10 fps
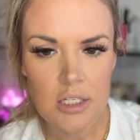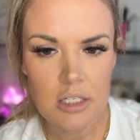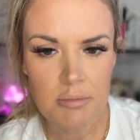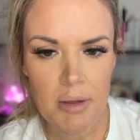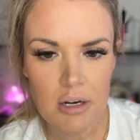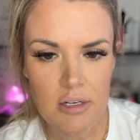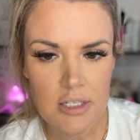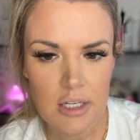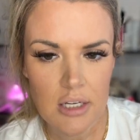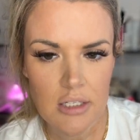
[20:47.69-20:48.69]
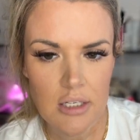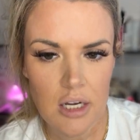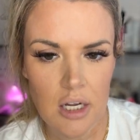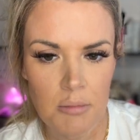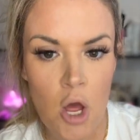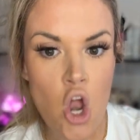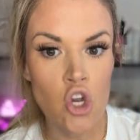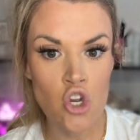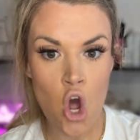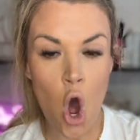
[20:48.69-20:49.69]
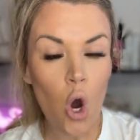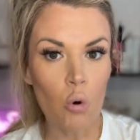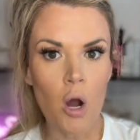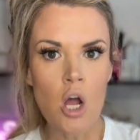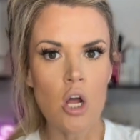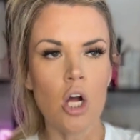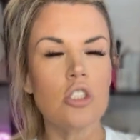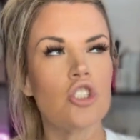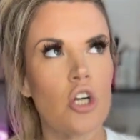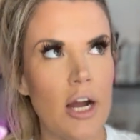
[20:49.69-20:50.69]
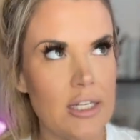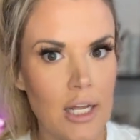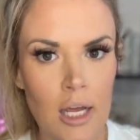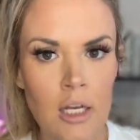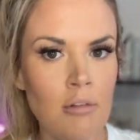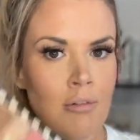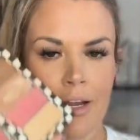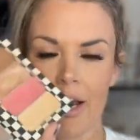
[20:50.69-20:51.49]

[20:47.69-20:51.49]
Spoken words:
Does it matter skin type? No. Dry skin,